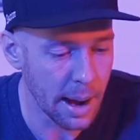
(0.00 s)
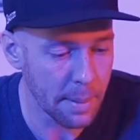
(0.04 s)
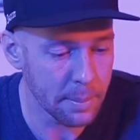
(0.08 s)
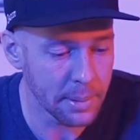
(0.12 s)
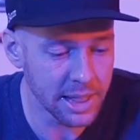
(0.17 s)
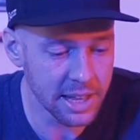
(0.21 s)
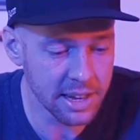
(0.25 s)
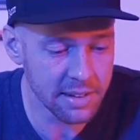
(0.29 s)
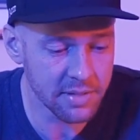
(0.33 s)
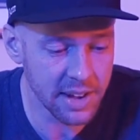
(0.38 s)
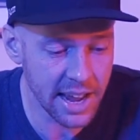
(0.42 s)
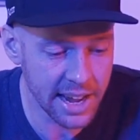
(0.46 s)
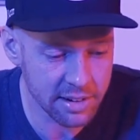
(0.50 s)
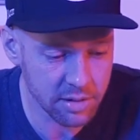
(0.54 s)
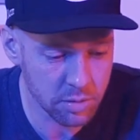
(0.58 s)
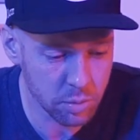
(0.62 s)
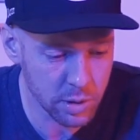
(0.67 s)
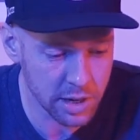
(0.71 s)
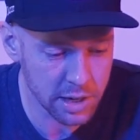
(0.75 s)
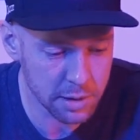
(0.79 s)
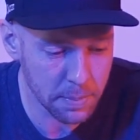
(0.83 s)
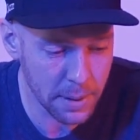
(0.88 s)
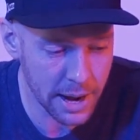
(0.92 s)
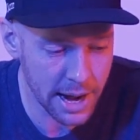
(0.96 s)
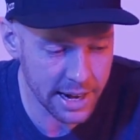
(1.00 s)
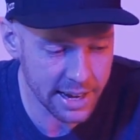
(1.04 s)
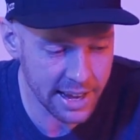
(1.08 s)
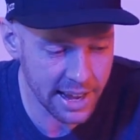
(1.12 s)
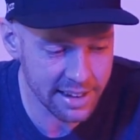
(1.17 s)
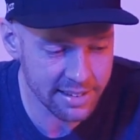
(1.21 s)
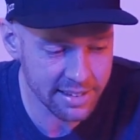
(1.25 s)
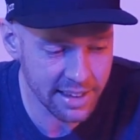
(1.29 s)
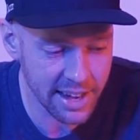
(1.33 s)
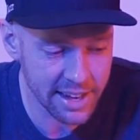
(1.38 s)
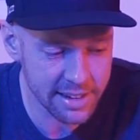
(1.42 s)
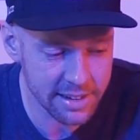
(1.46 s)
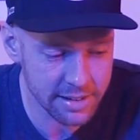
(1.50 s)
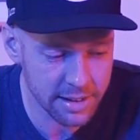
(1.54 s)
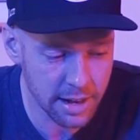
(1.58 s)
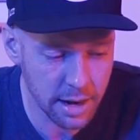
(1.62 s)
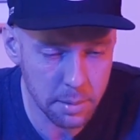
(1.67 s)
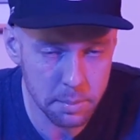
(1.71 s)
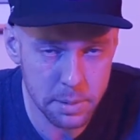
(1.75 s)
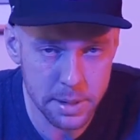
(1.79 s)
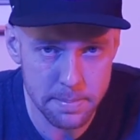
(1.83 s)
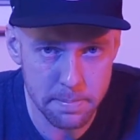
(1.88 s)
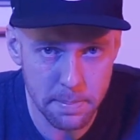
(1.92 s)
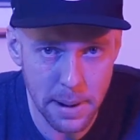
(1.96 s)
I believe next week's podcast guest is
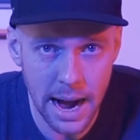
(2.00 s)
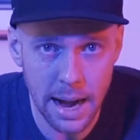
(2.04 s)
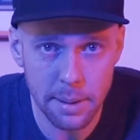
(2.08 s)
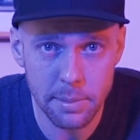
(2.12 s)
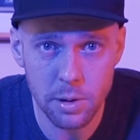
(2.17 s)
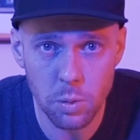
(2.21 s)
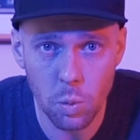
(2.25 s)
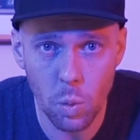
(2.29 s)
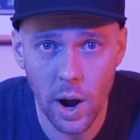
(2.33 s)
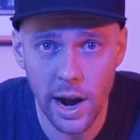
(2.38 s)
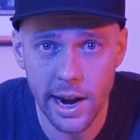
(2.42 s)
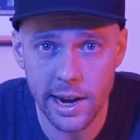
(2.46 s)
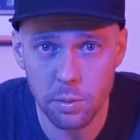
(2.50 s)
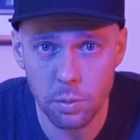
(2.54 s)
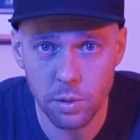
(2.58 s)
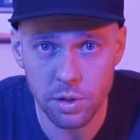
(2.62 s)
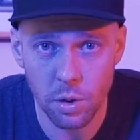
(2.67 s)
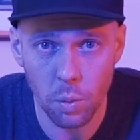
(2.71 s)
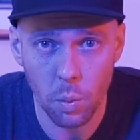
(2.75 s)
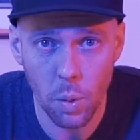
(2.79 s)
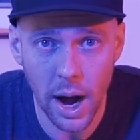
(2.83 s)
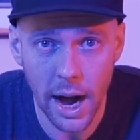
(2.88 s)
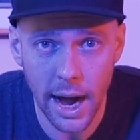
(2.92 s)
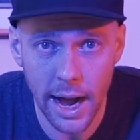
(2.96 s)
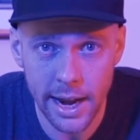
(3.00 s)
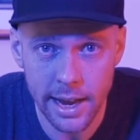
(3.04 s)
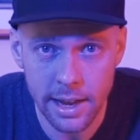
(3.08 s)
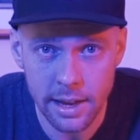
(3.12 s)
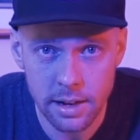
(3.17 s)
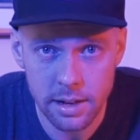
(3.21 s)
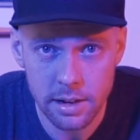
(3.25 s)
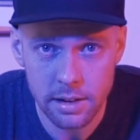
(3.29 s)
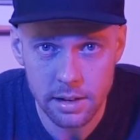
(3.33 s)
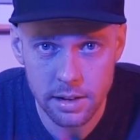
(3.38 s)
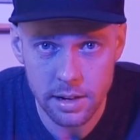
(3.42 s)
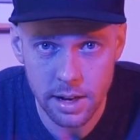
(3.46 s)
going to be Bobby White with a Y,